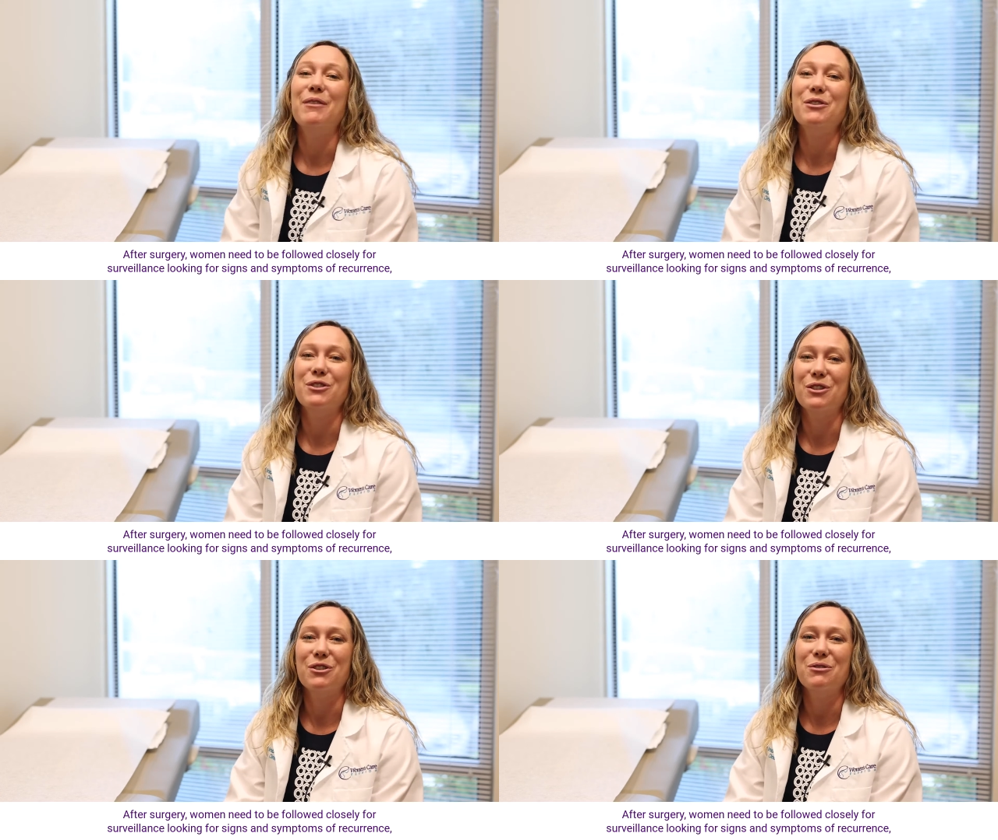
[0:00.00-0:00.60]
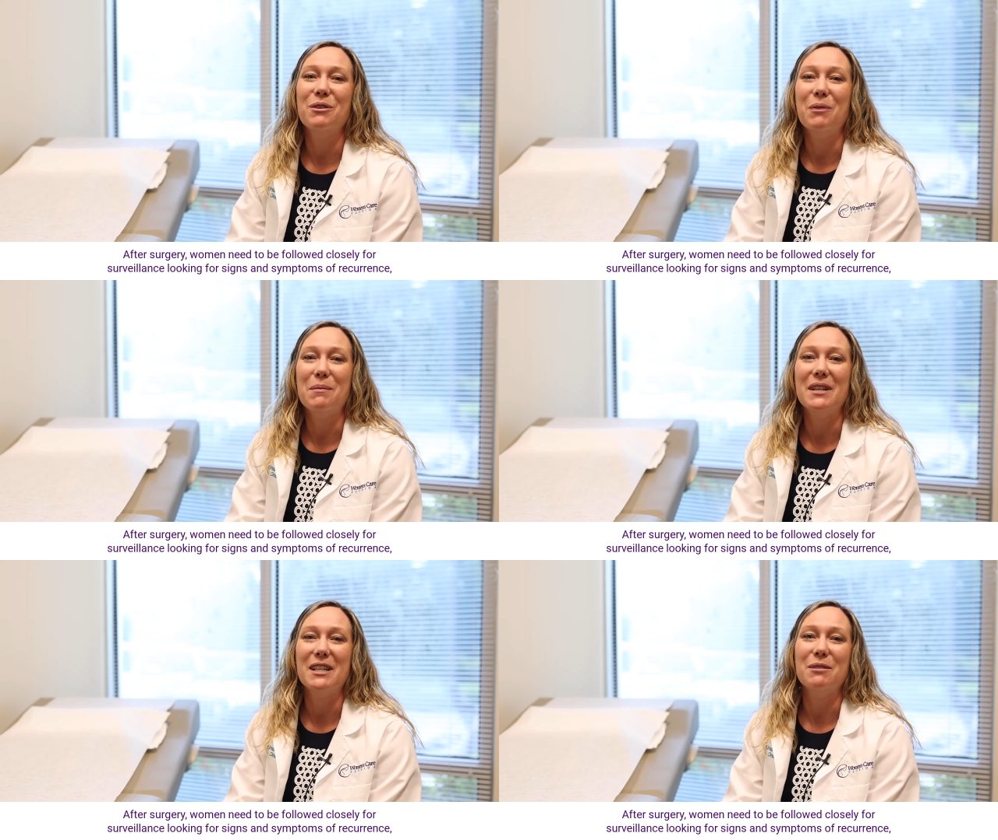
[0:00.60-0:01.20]
After surgery,
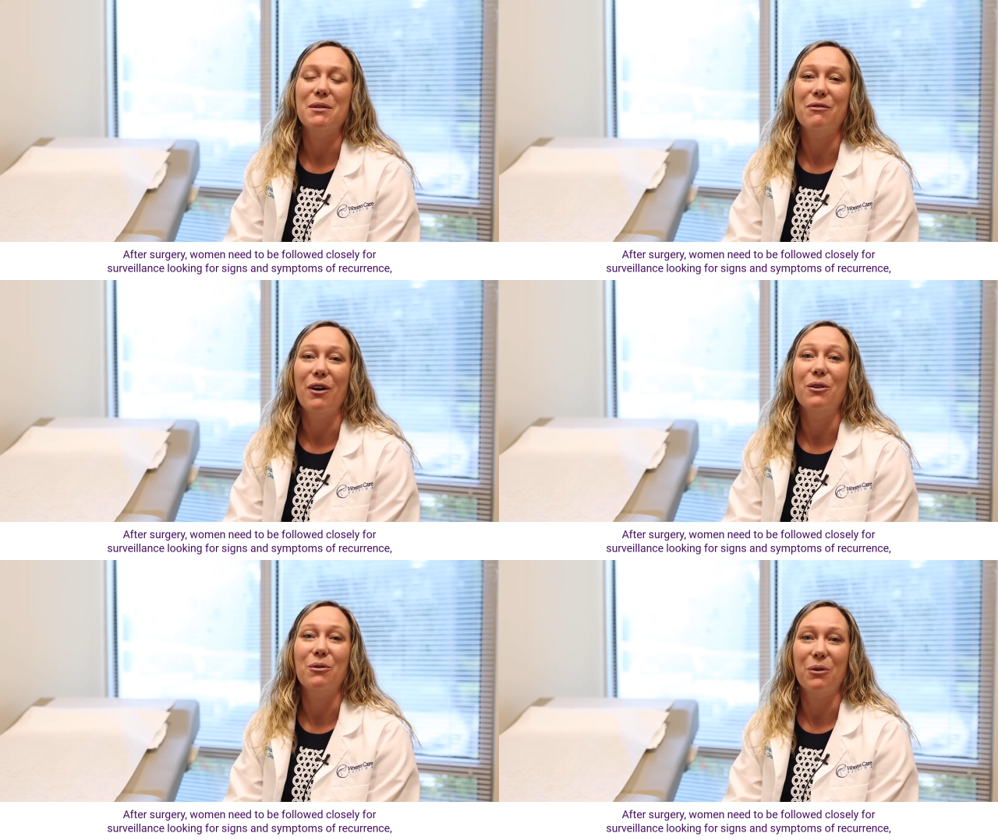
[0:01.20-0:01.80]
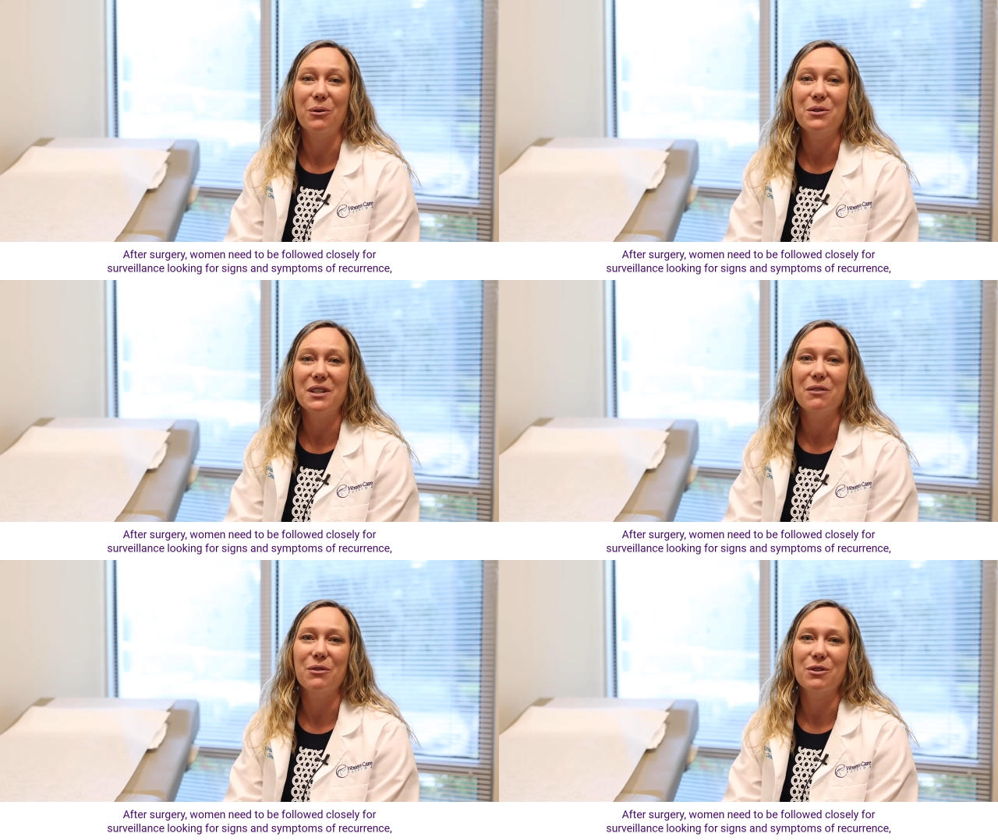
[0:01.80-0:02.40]
women need to be followed
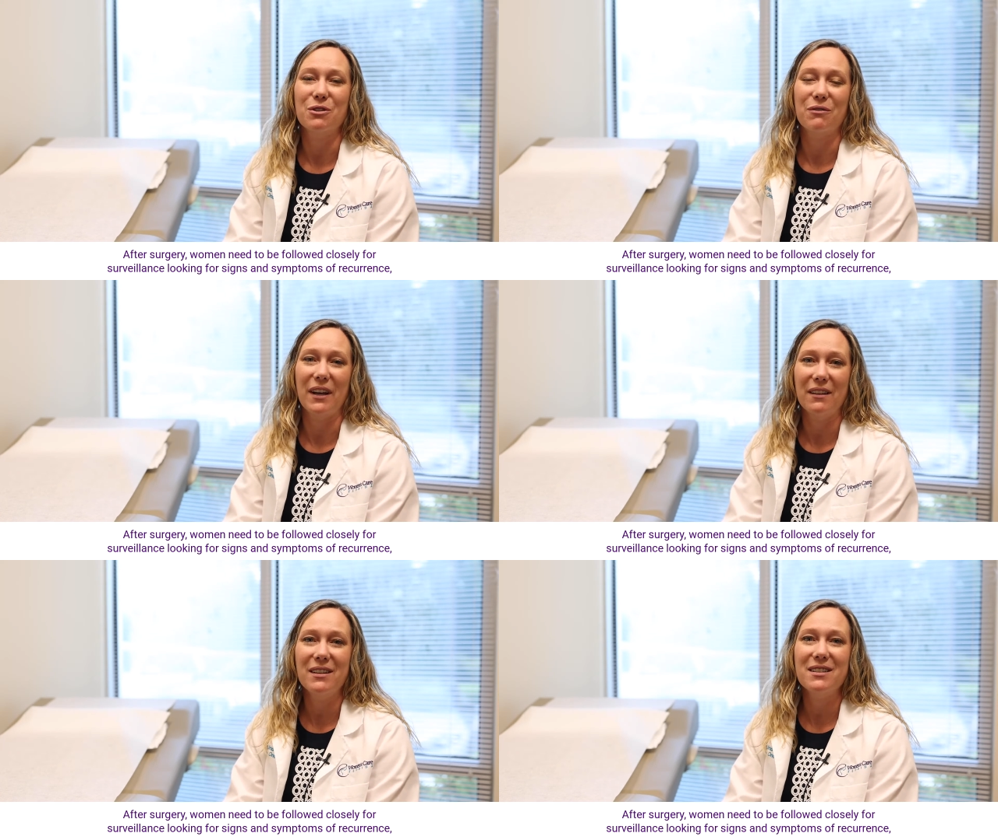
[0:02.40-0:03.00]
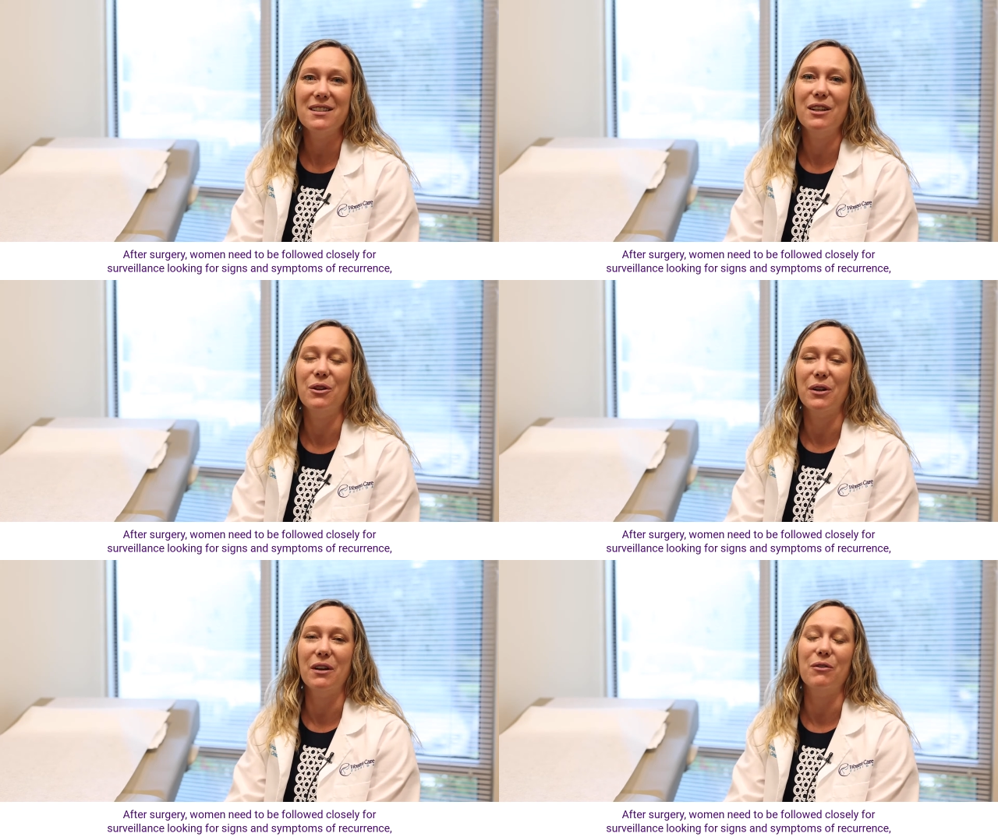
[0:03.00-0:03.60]
closely for surveillance,
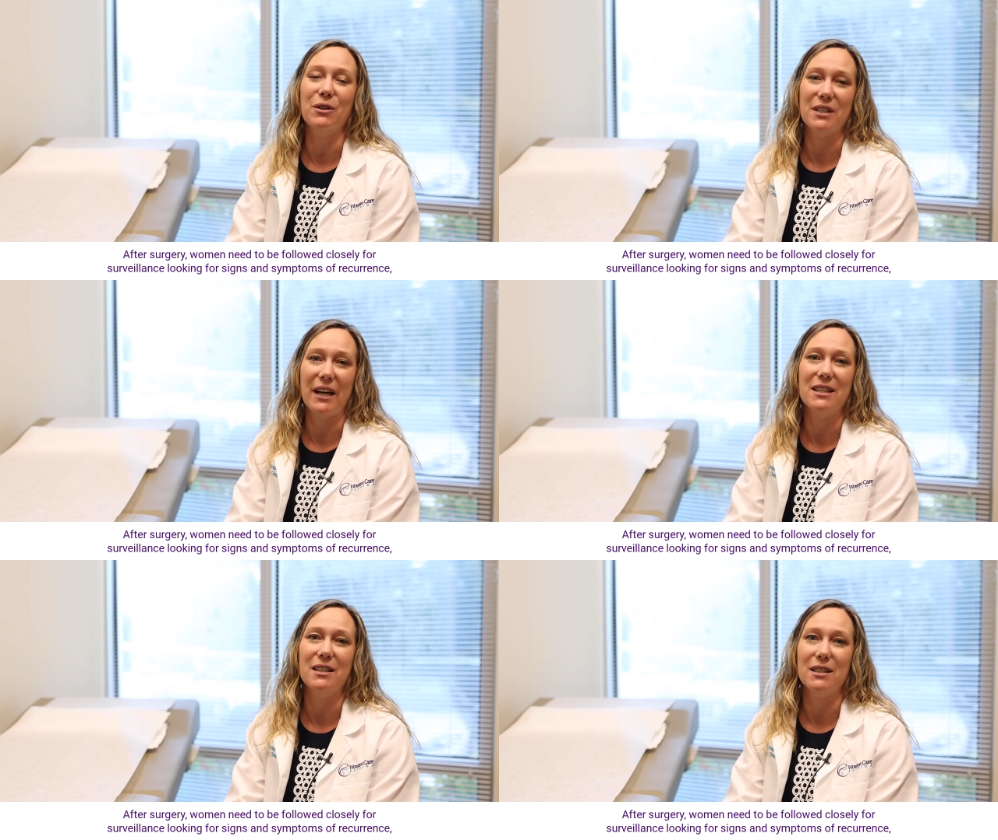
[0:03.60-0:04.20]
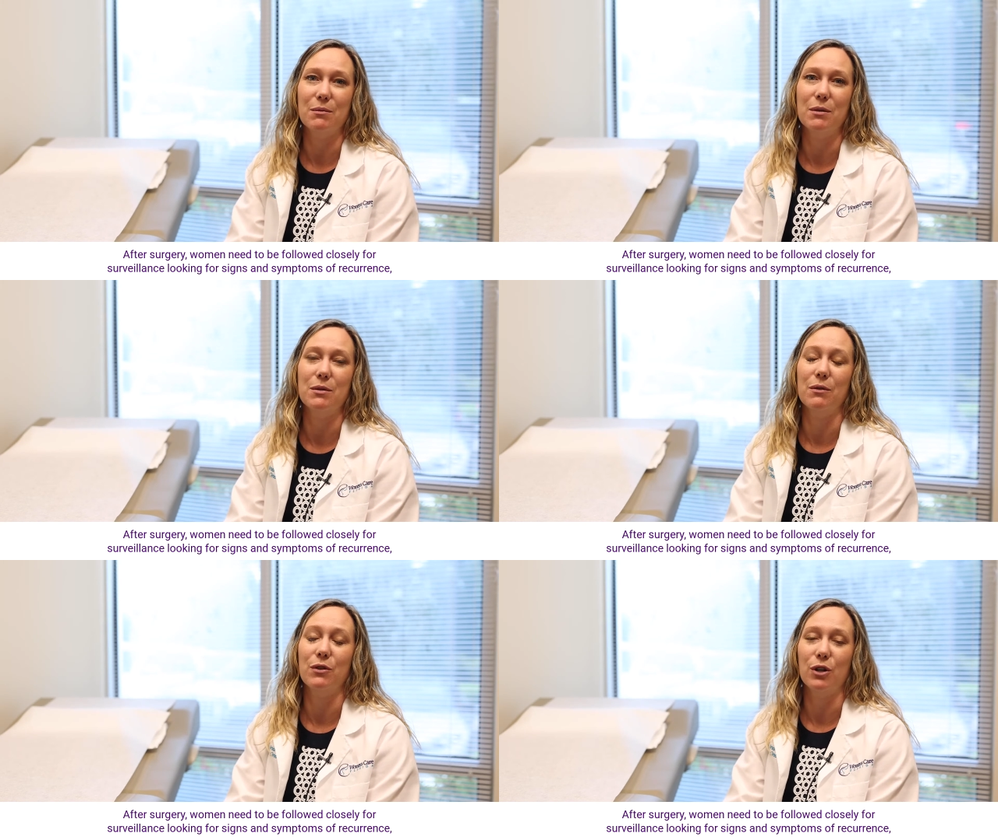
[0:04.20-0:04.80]
looking for signs and
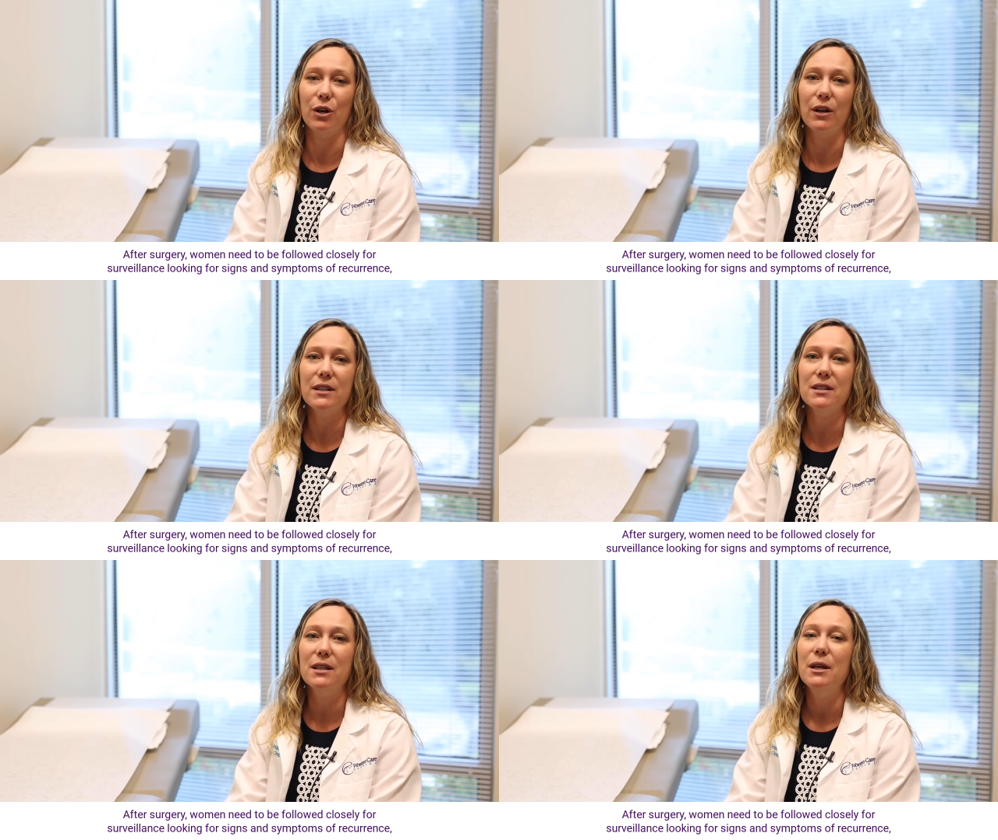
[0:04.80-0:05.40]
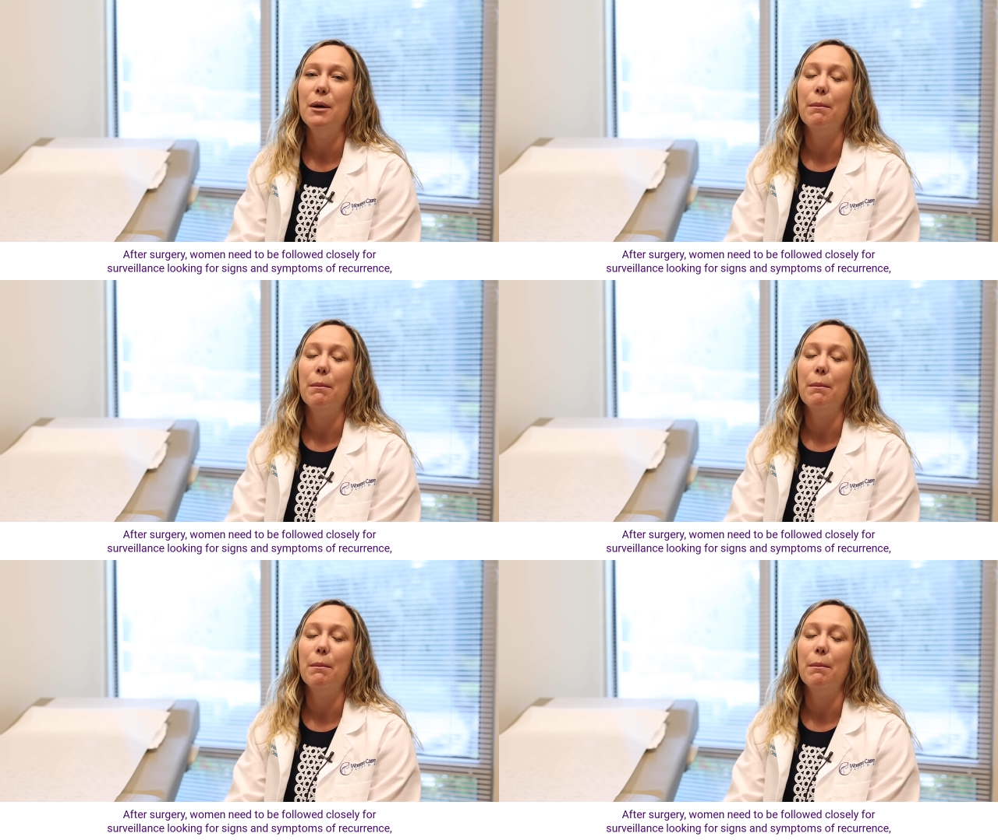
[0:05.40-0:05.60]
symptoms of recurrence,